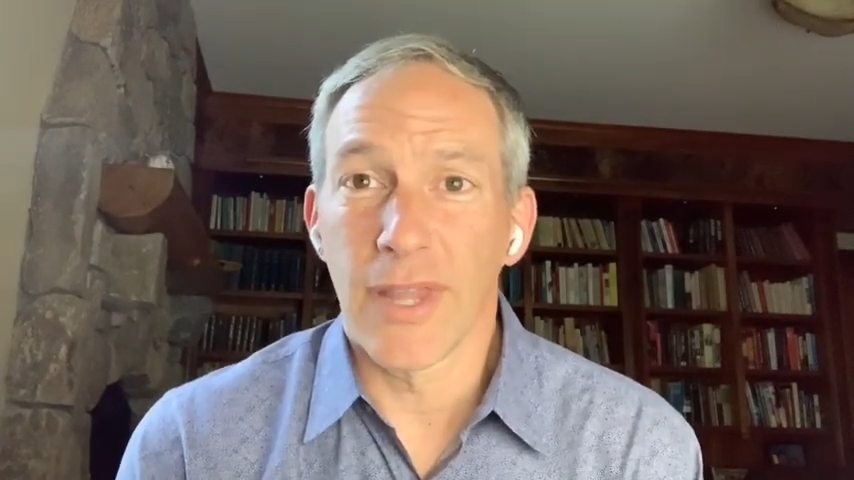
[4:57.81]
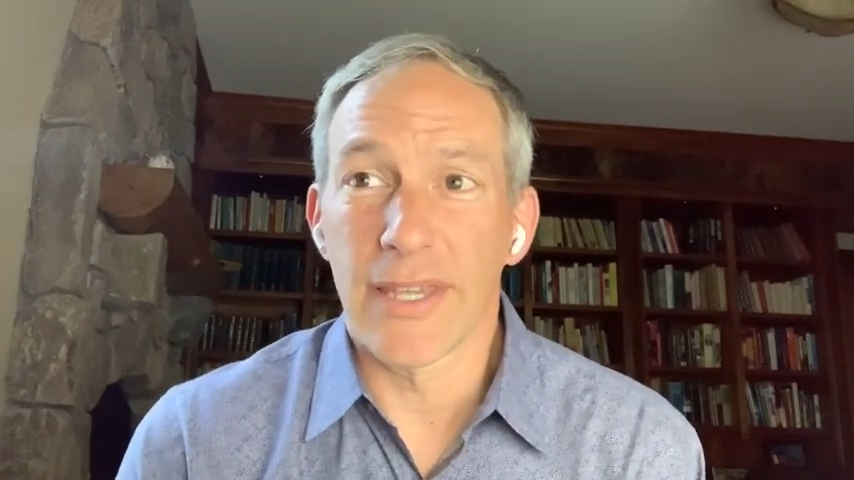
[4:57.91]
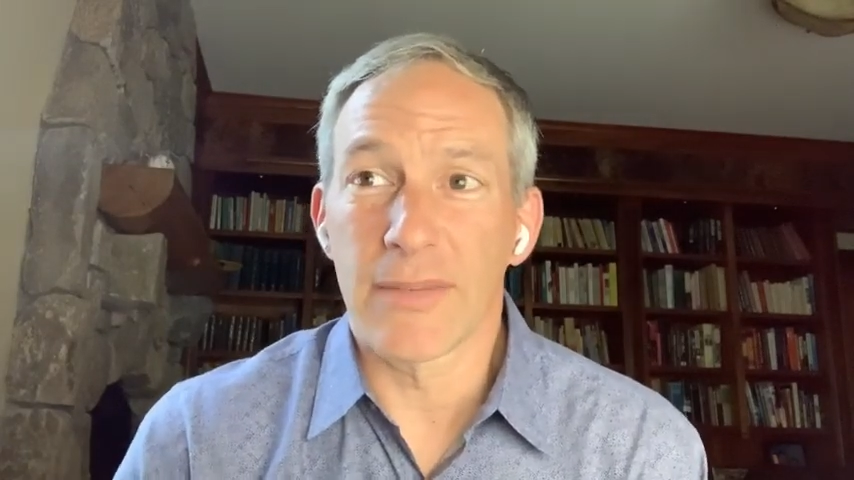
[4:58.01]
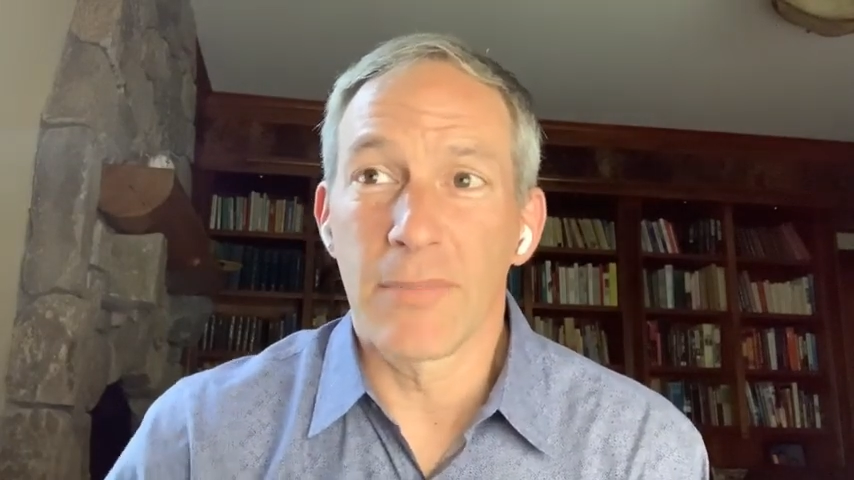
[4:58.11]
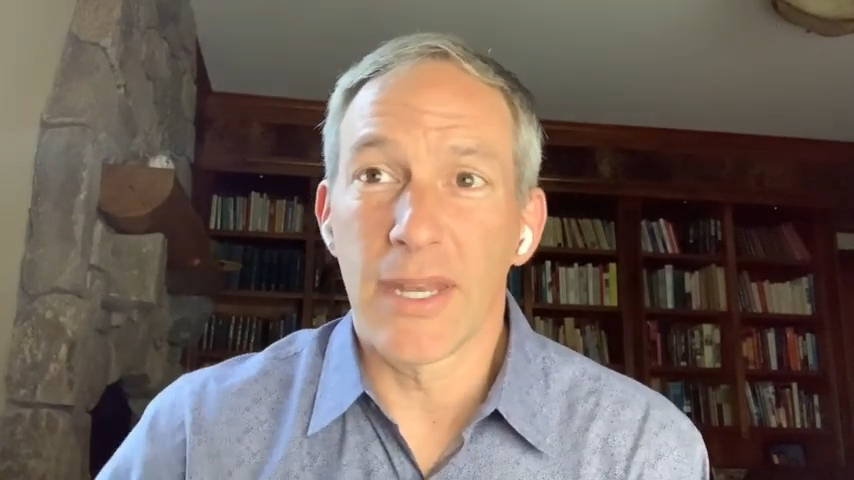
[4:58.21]

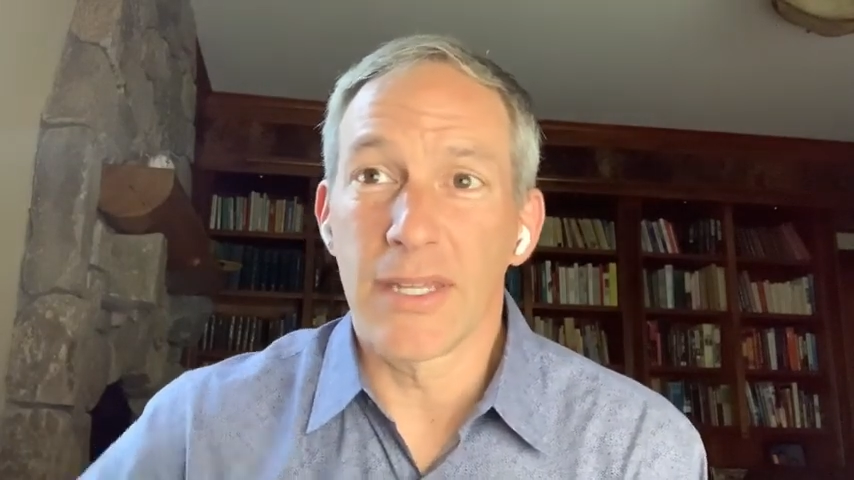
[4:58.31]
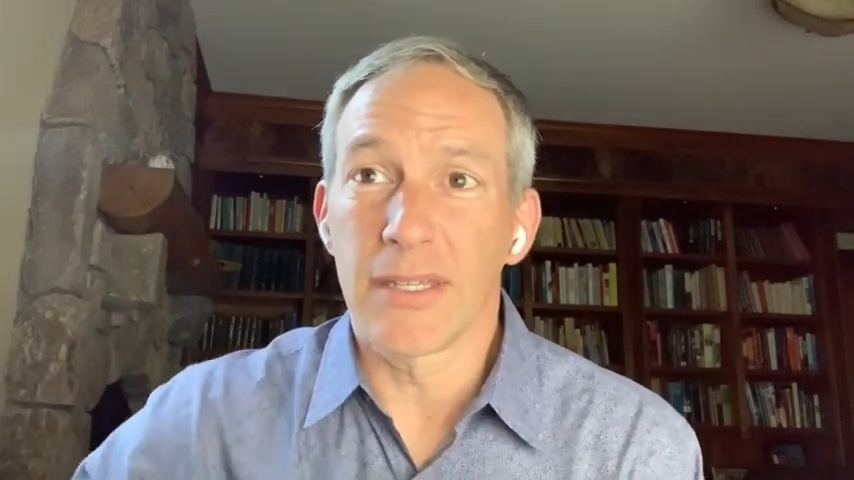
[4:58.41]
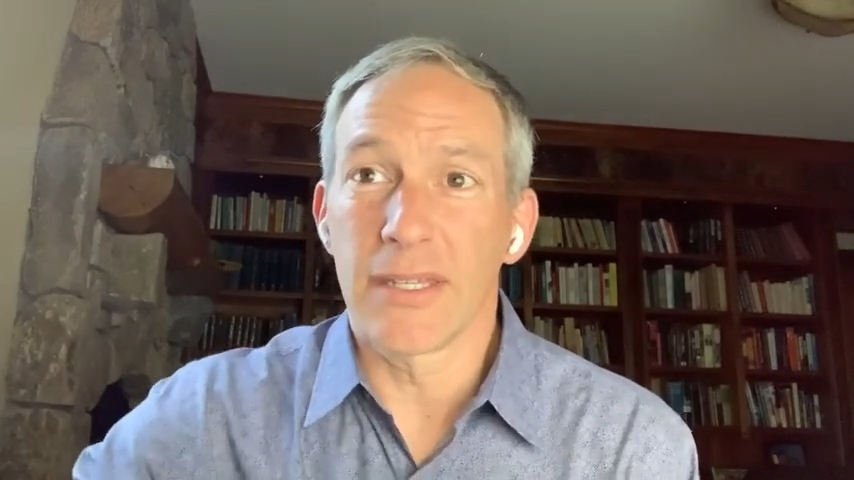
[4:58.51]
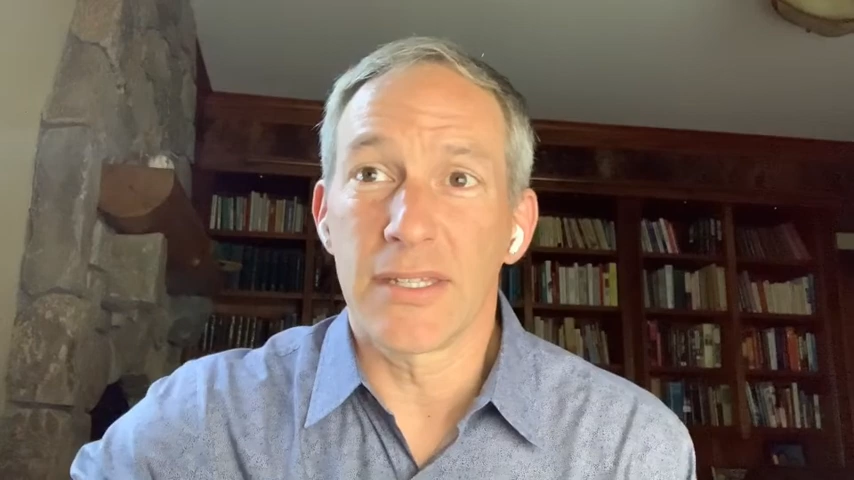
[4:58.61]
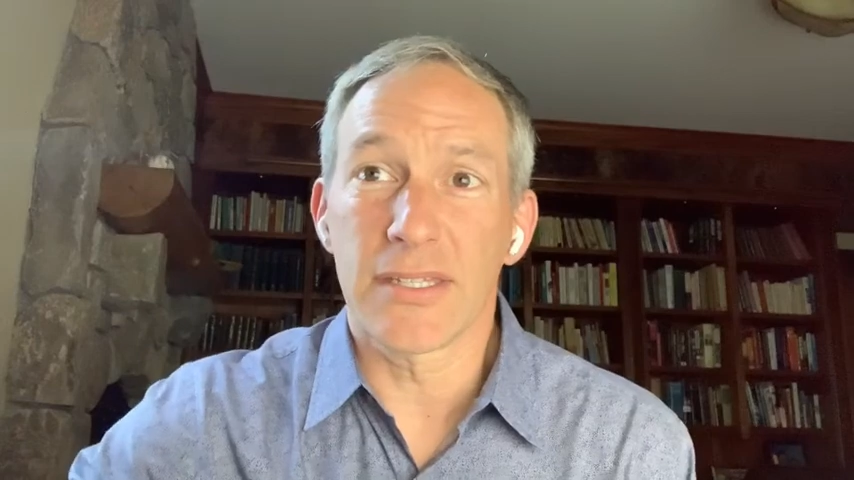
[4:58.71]
like many
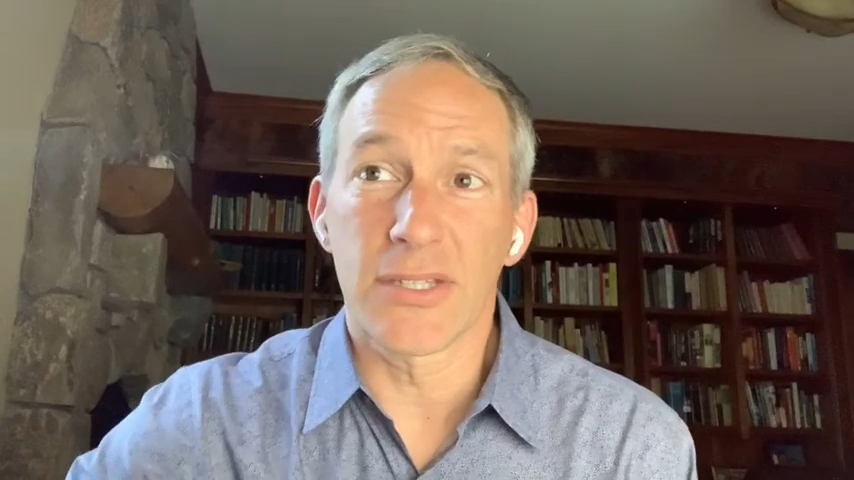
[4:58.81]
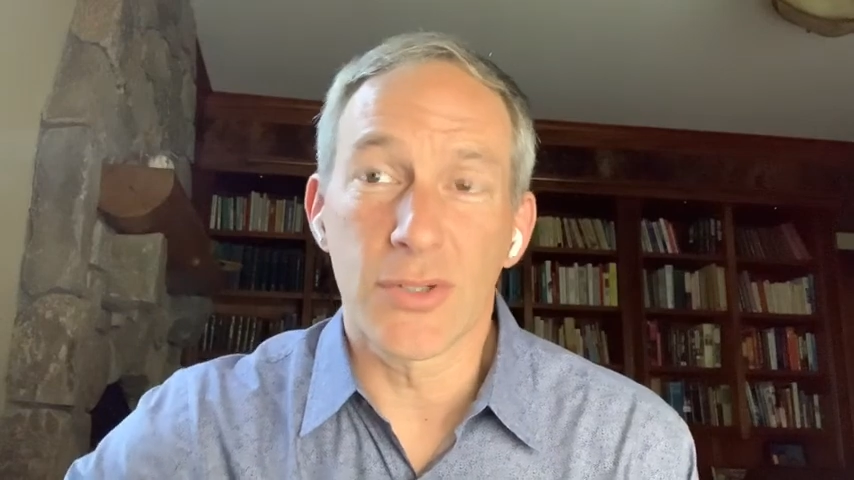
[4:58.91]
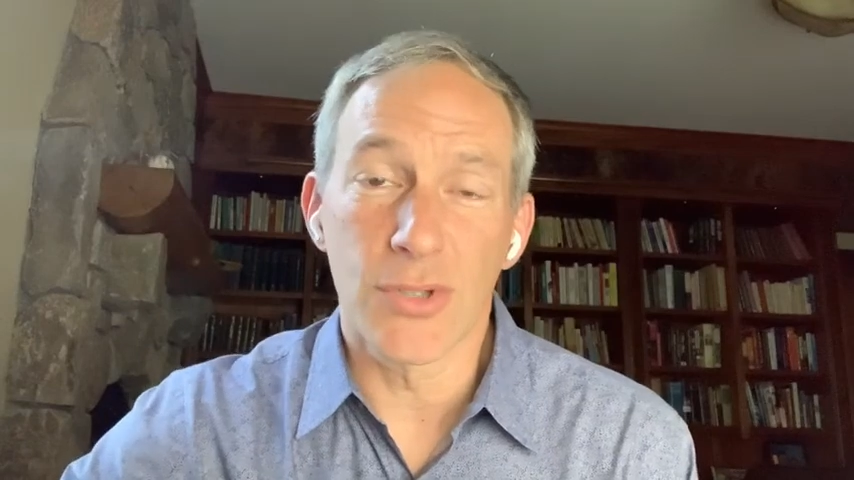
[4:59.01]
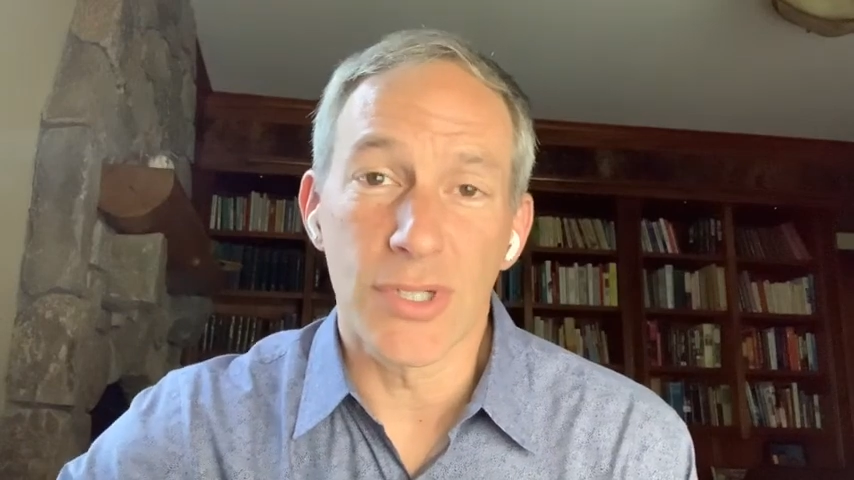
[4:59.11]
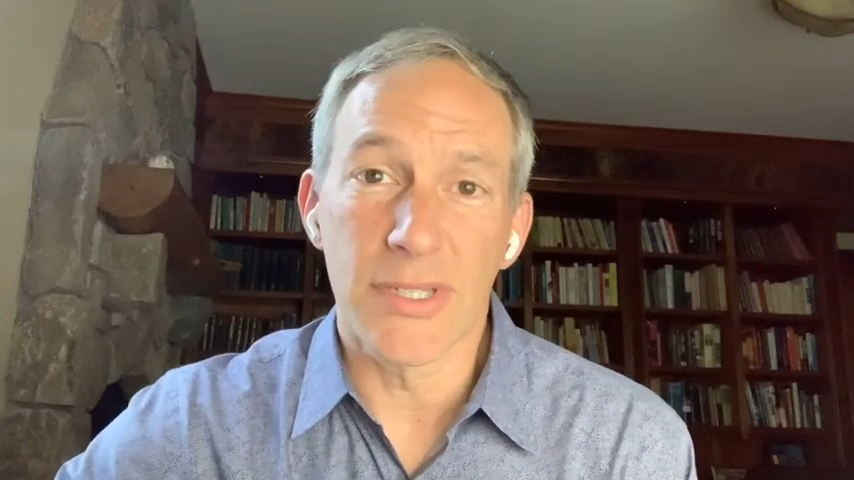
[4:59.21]

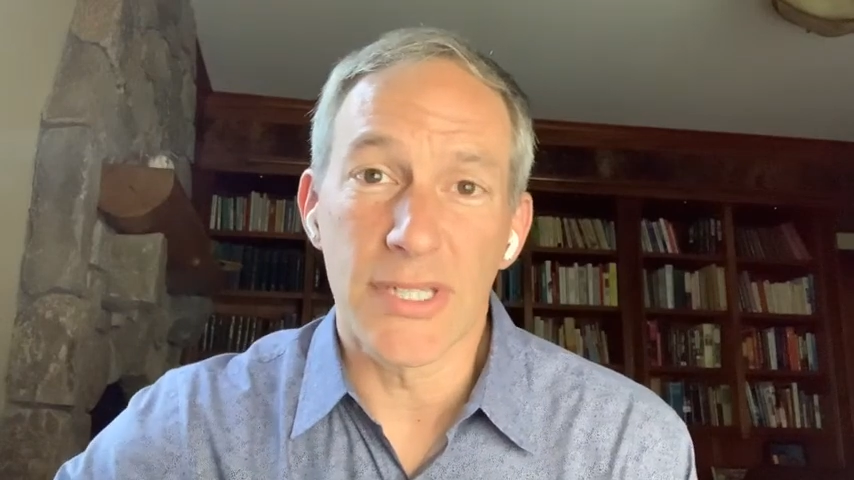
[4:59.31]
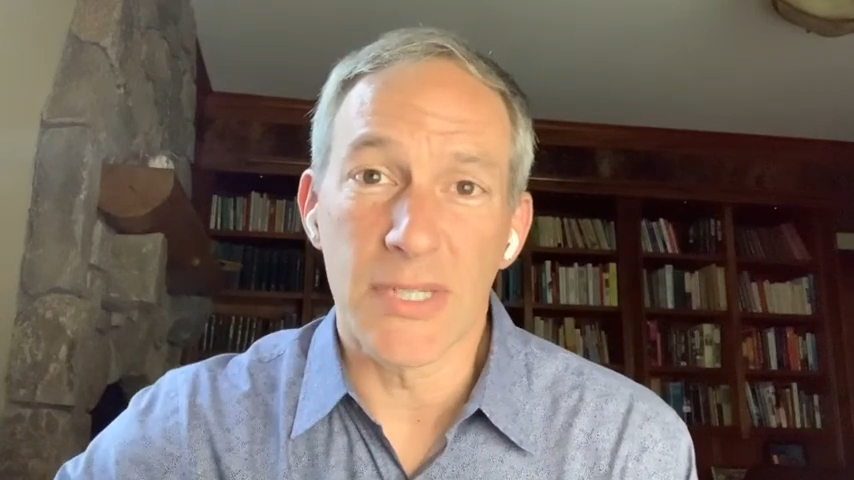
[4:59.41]
institutions,